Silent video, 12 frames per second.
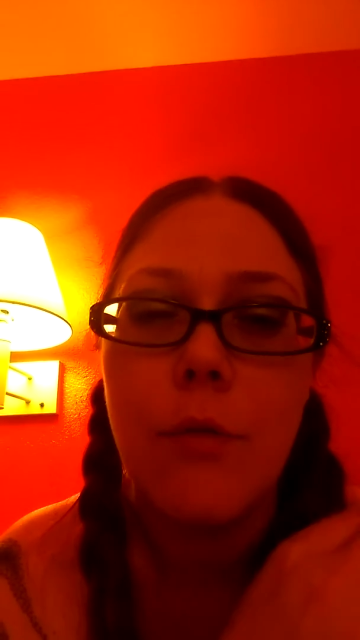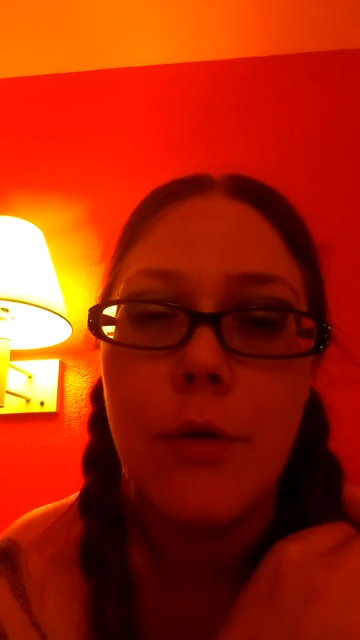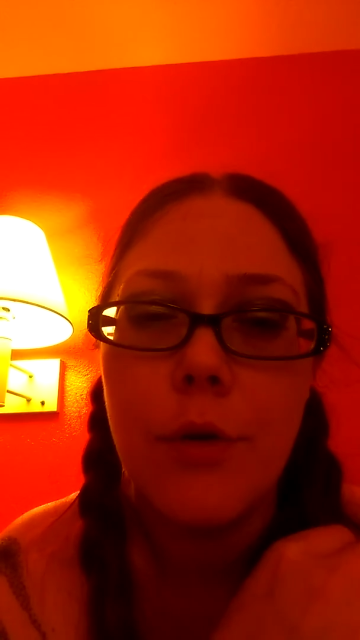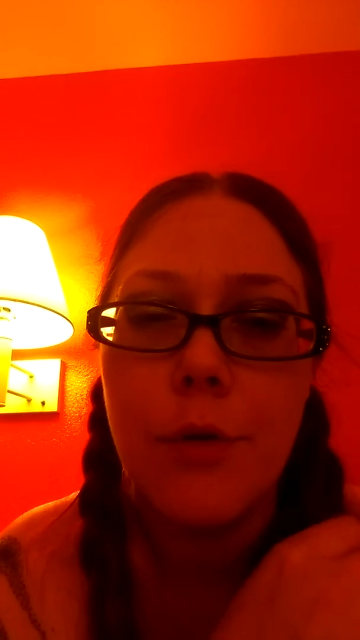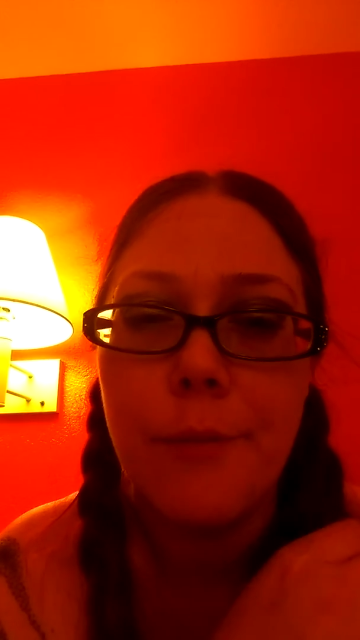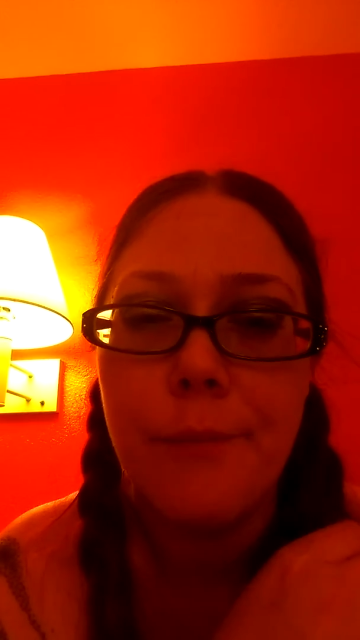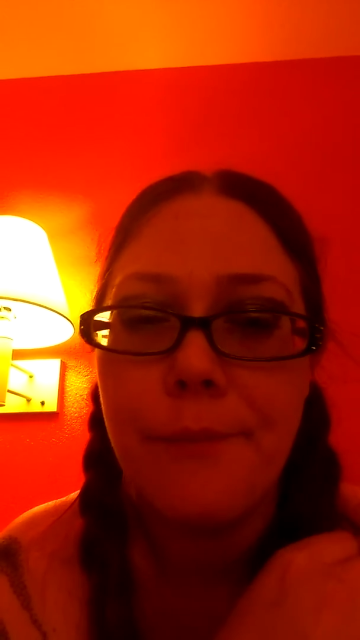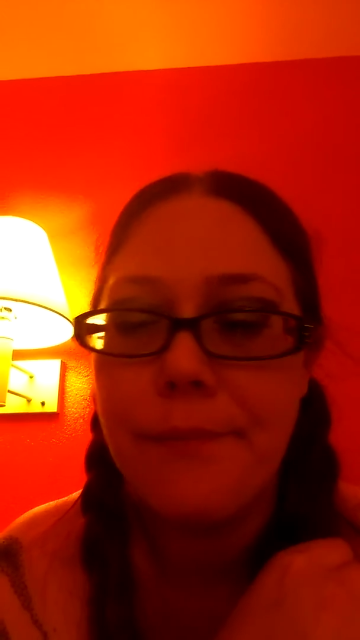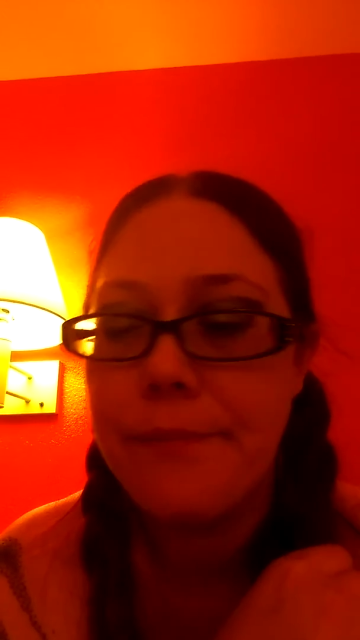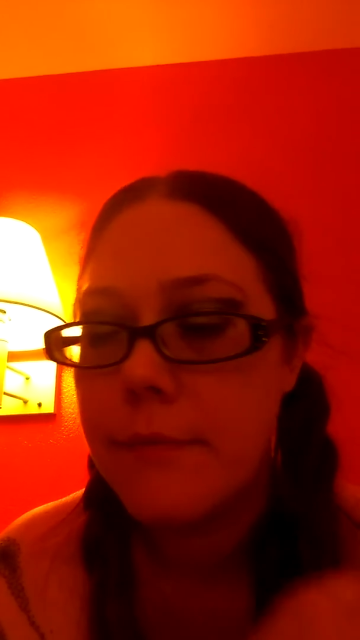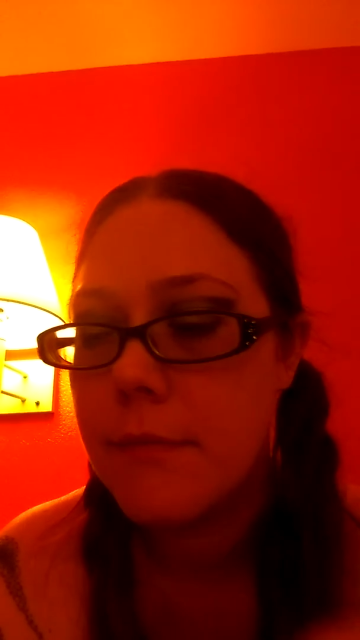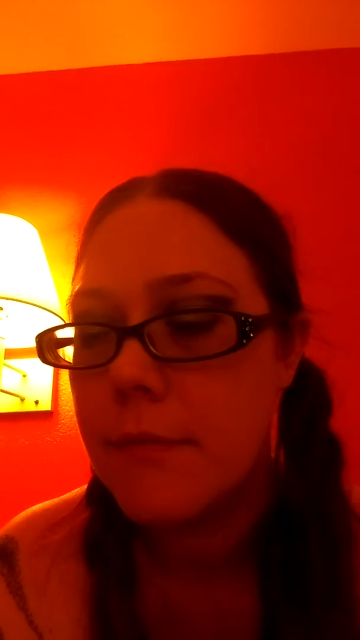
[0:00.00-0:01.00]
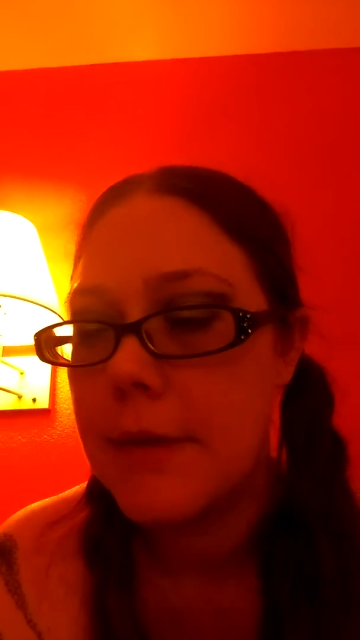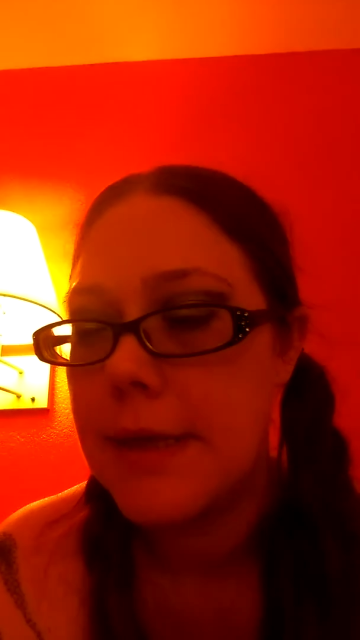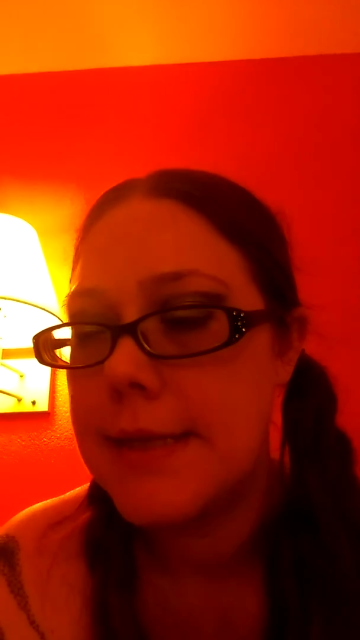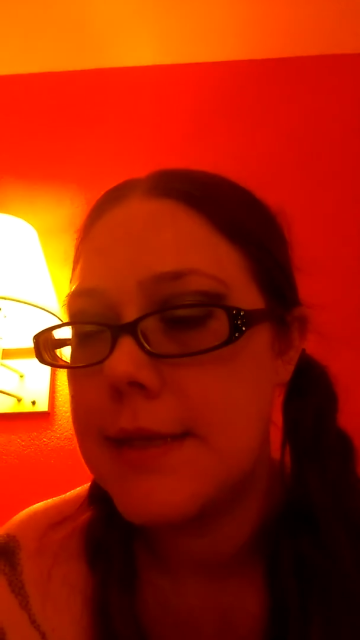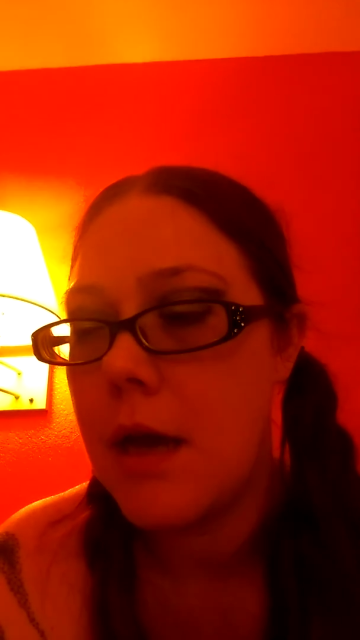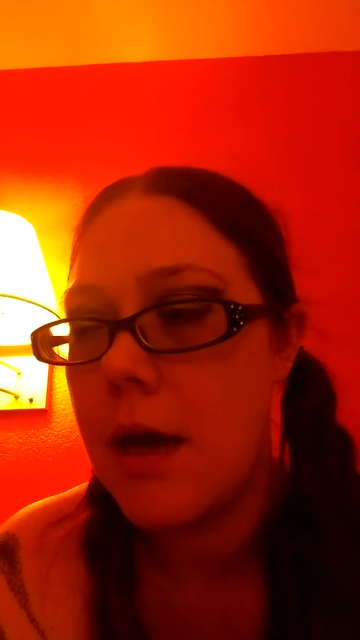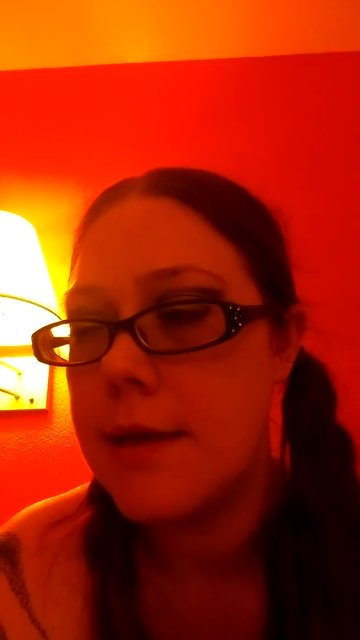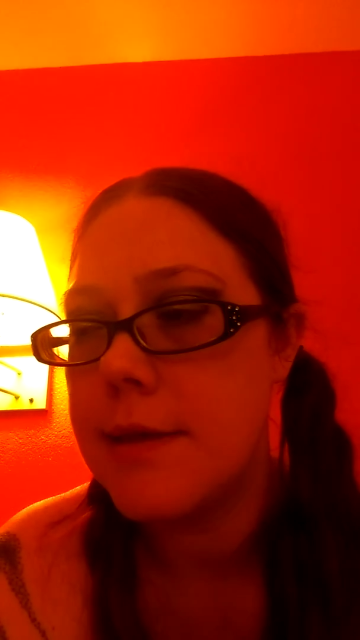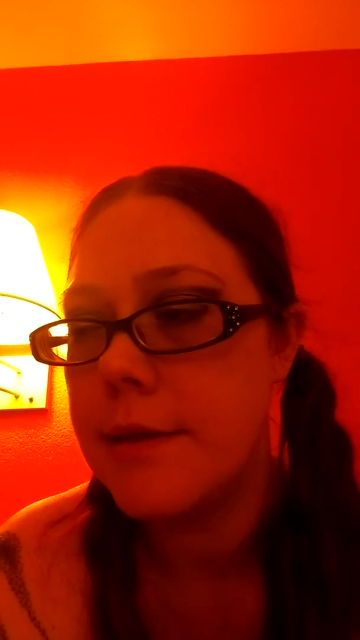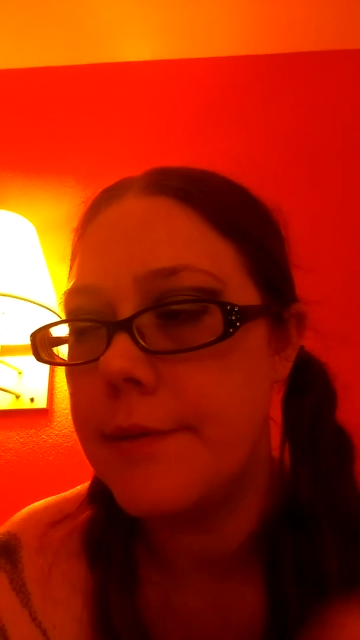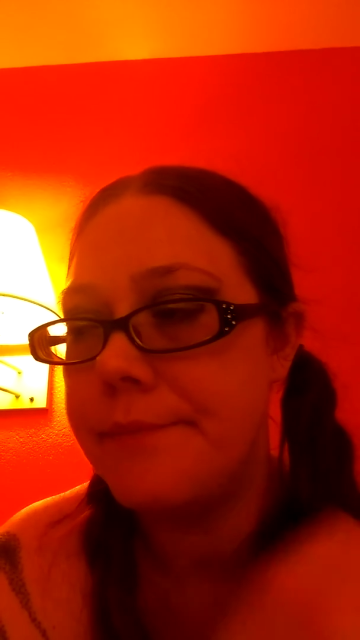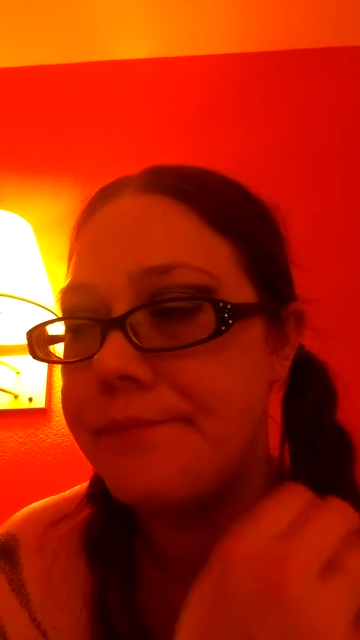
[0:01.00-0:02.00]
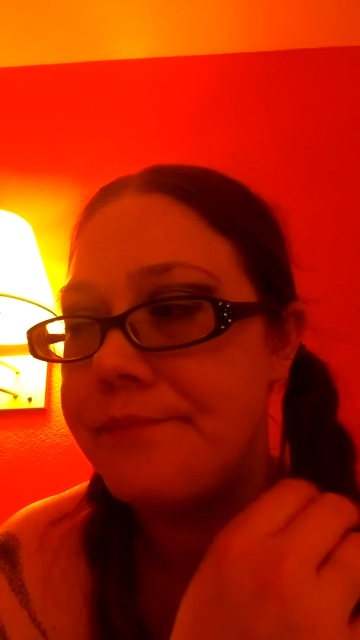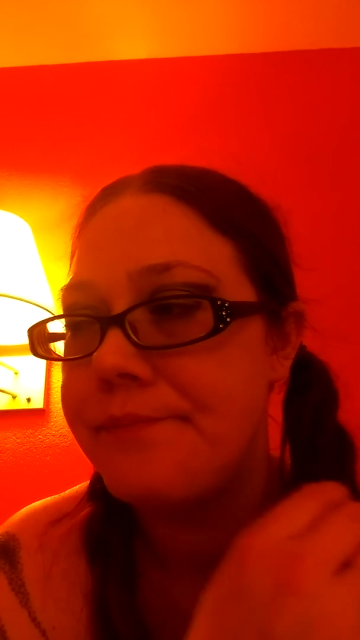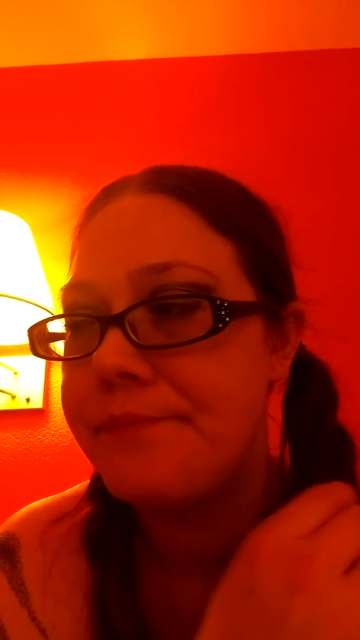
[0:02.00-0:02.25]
room. It's awesome.